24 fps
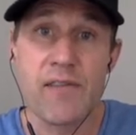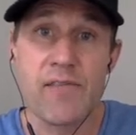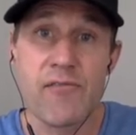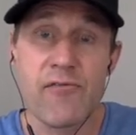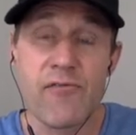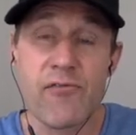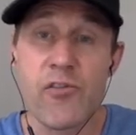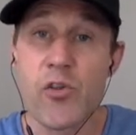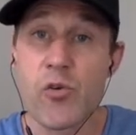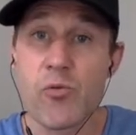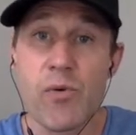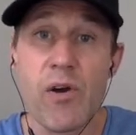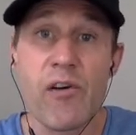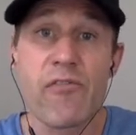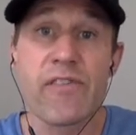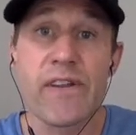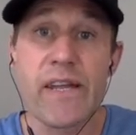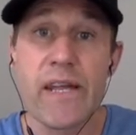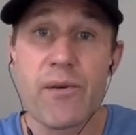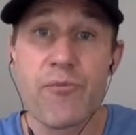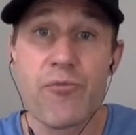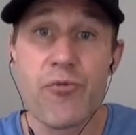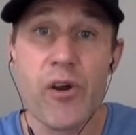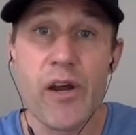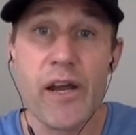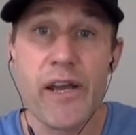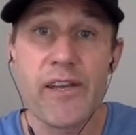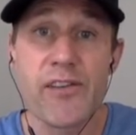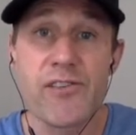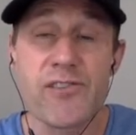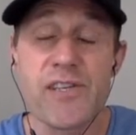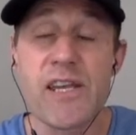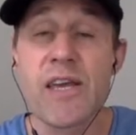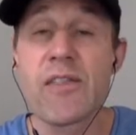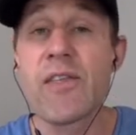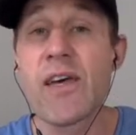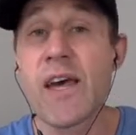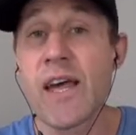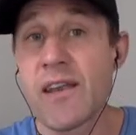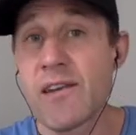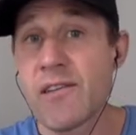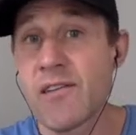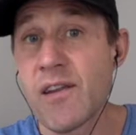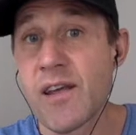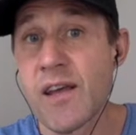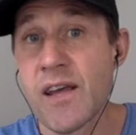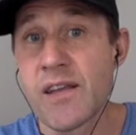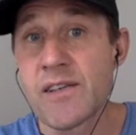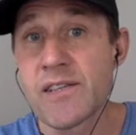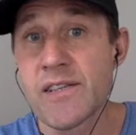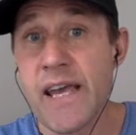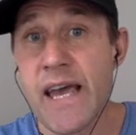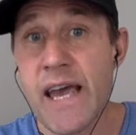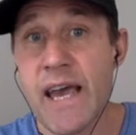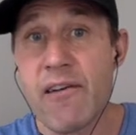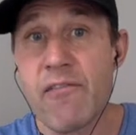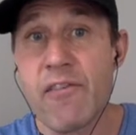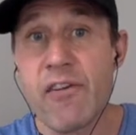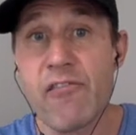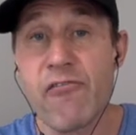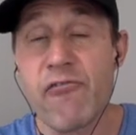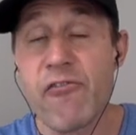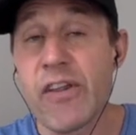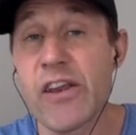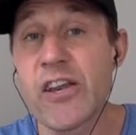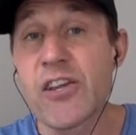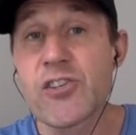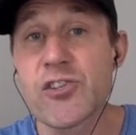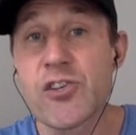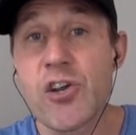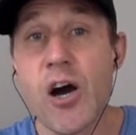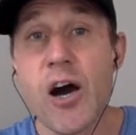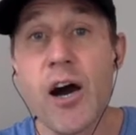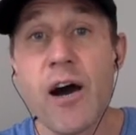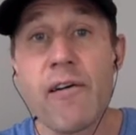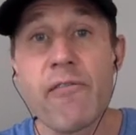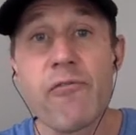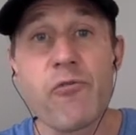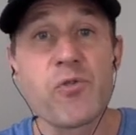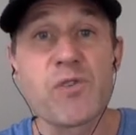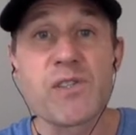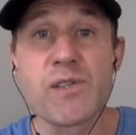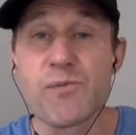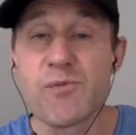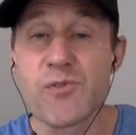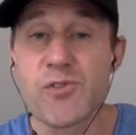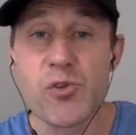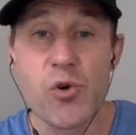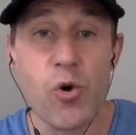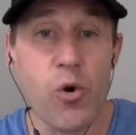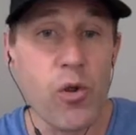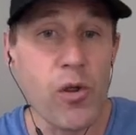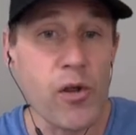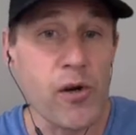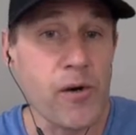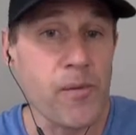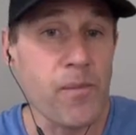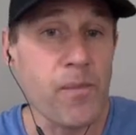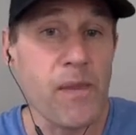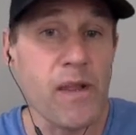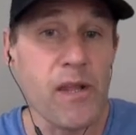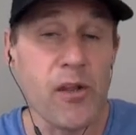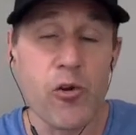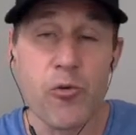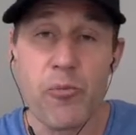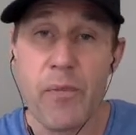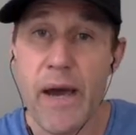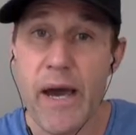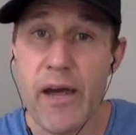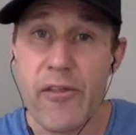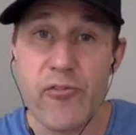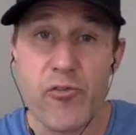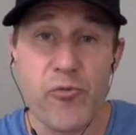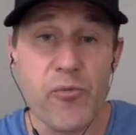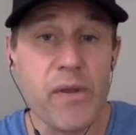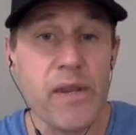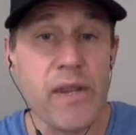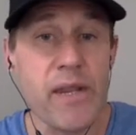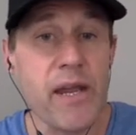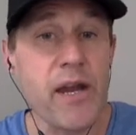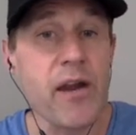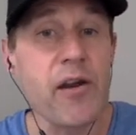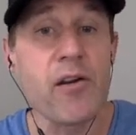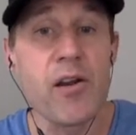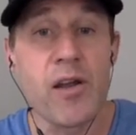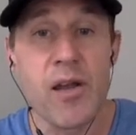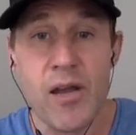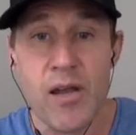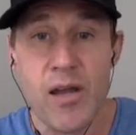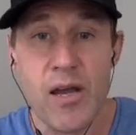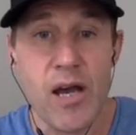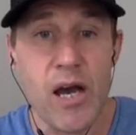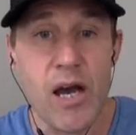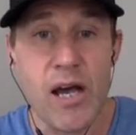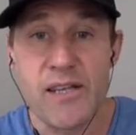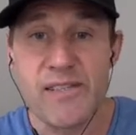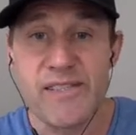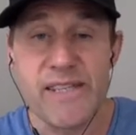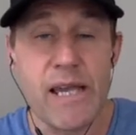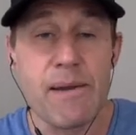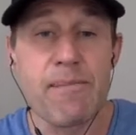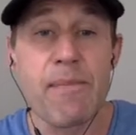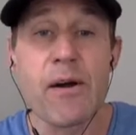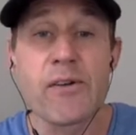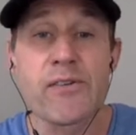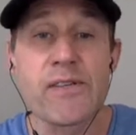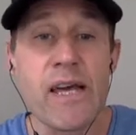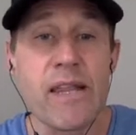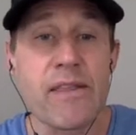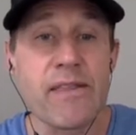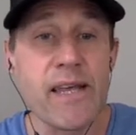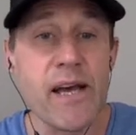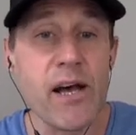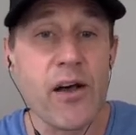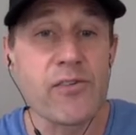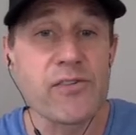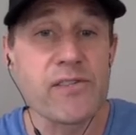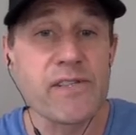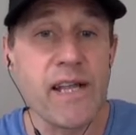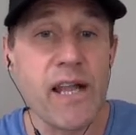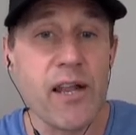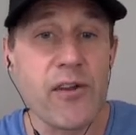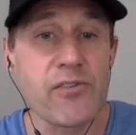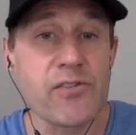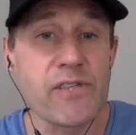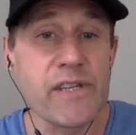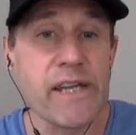for the roughed in price, and then to have it finished off with some solar, little bathroom in there, say about $10,000